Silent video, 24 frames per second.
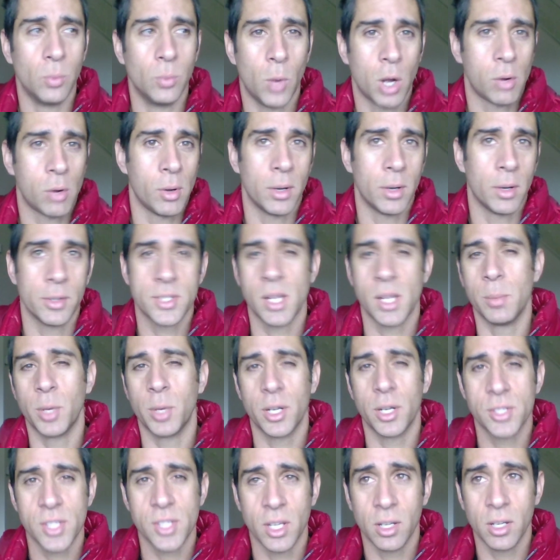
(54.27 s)
Walk around outside by
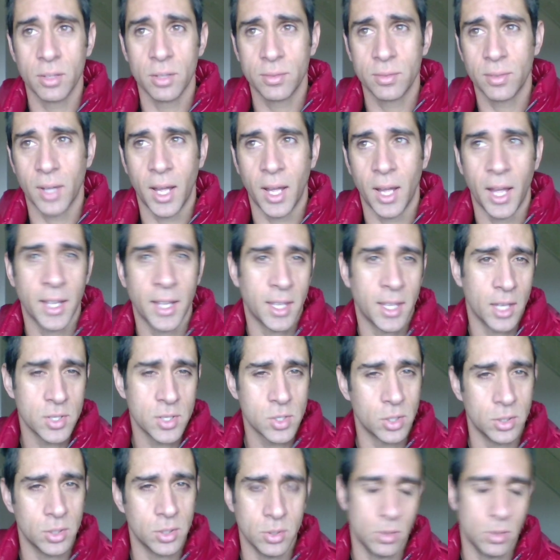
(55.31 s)
yourself? I guess
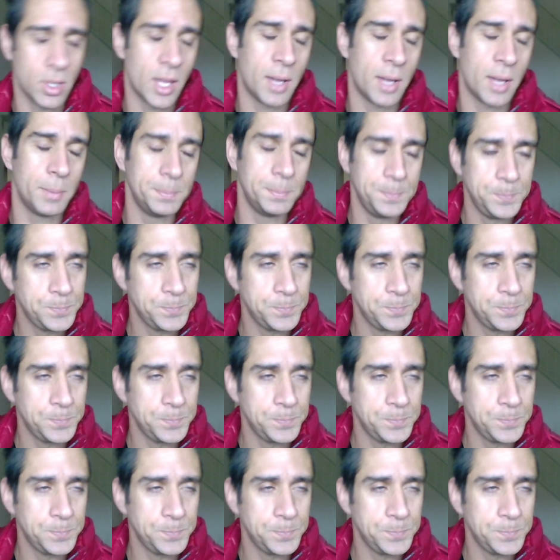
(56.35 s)
you could do that.